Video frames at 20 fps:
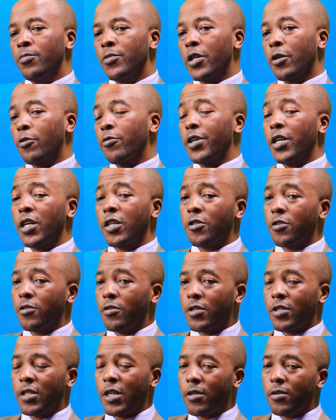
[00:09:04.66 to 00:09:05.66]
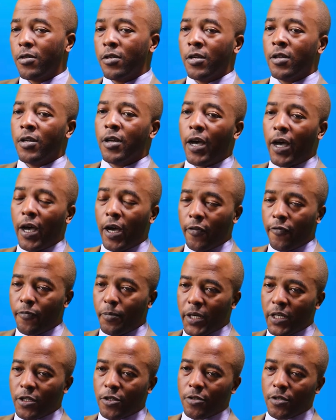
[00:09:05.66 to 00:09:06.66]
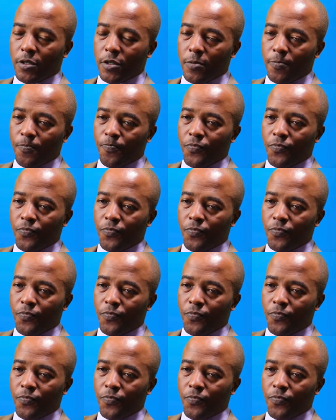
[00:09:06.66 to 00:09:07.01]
the connections that I have mentioned.